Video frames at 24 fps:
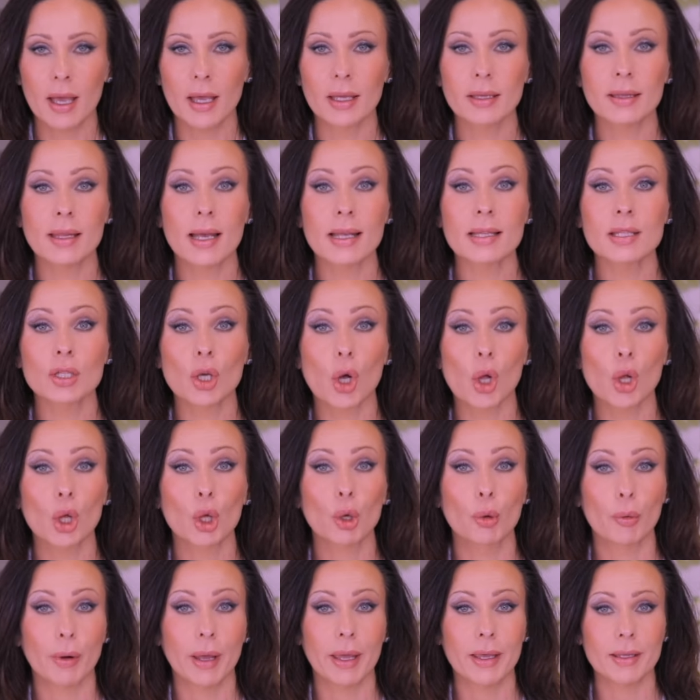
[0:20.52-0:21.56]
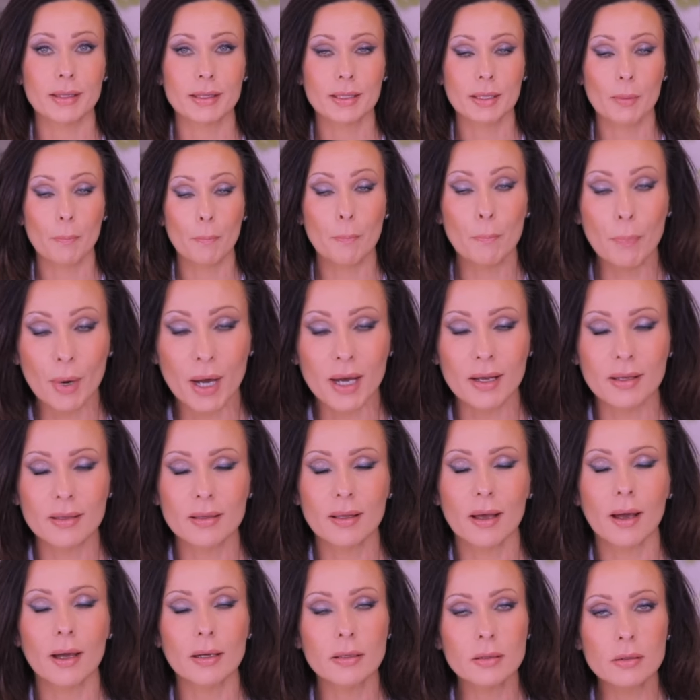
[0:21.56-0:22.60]
and that's all great. But
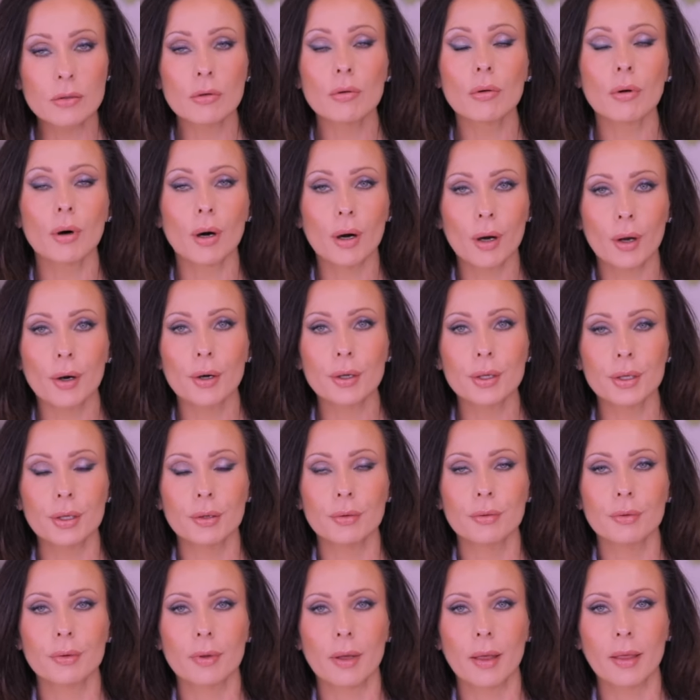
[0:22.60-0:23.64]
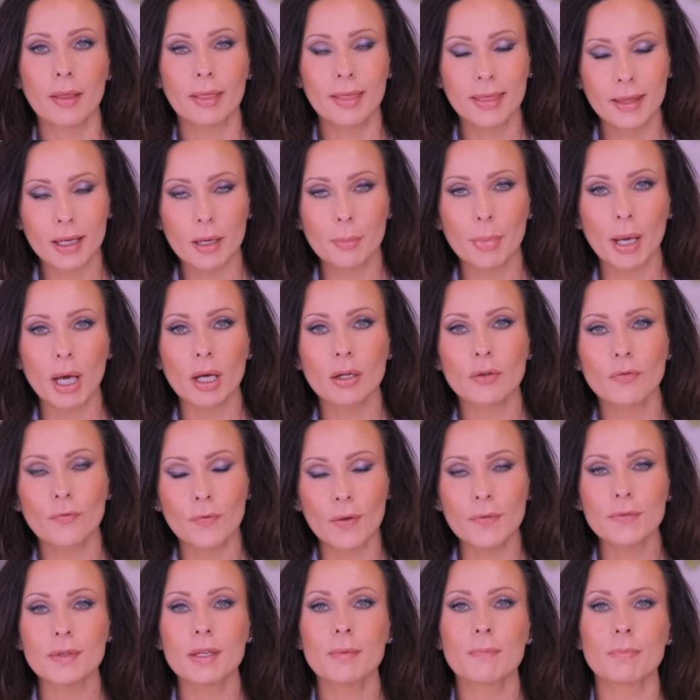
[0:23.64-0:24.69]
I do argue that about
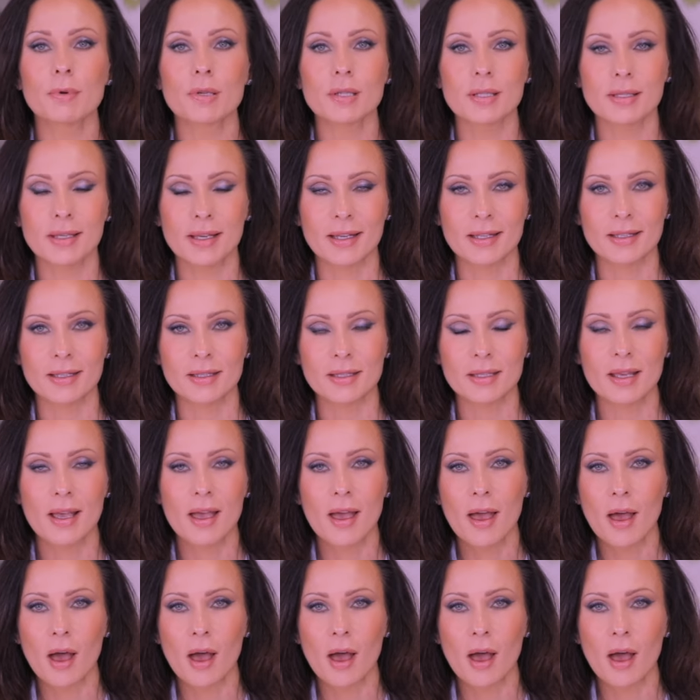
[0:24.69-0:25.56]
50%